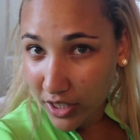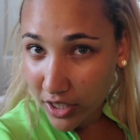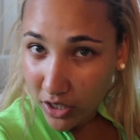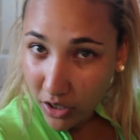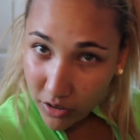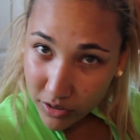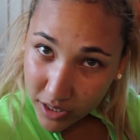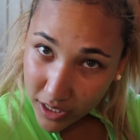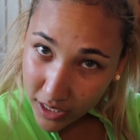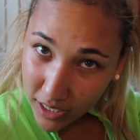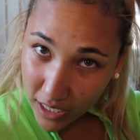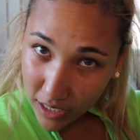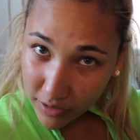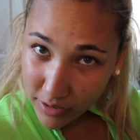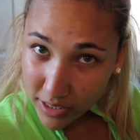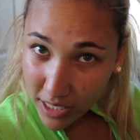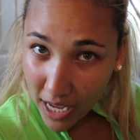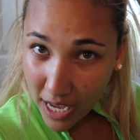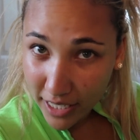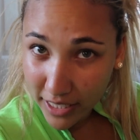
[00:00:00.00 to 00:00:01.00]
you know, to get
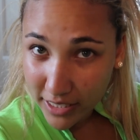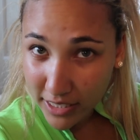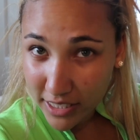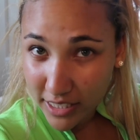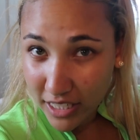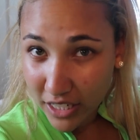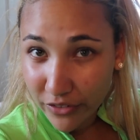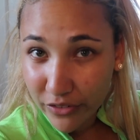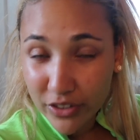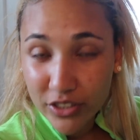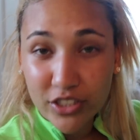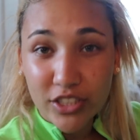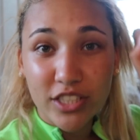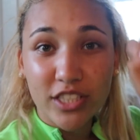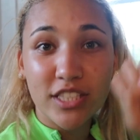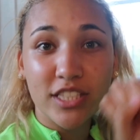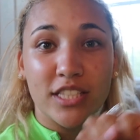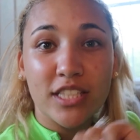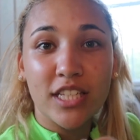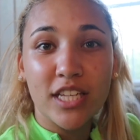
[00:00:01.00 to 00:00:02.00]
outside and stuff and
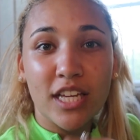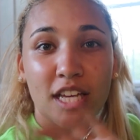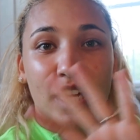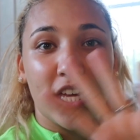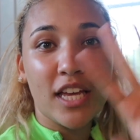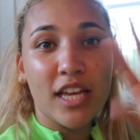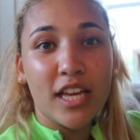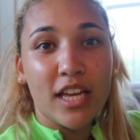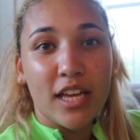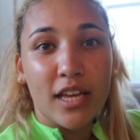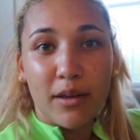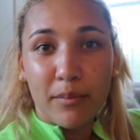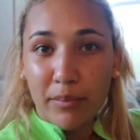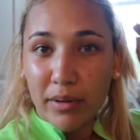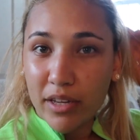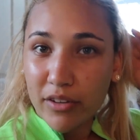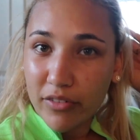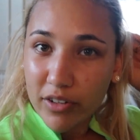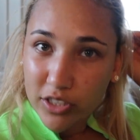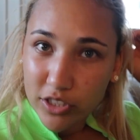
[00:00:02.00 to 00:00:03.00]
just
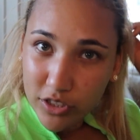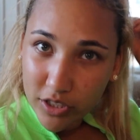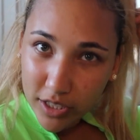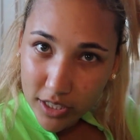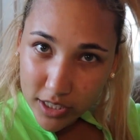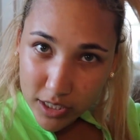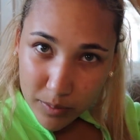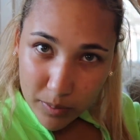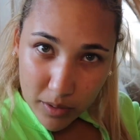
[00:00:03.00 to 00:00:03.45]
be adventurous.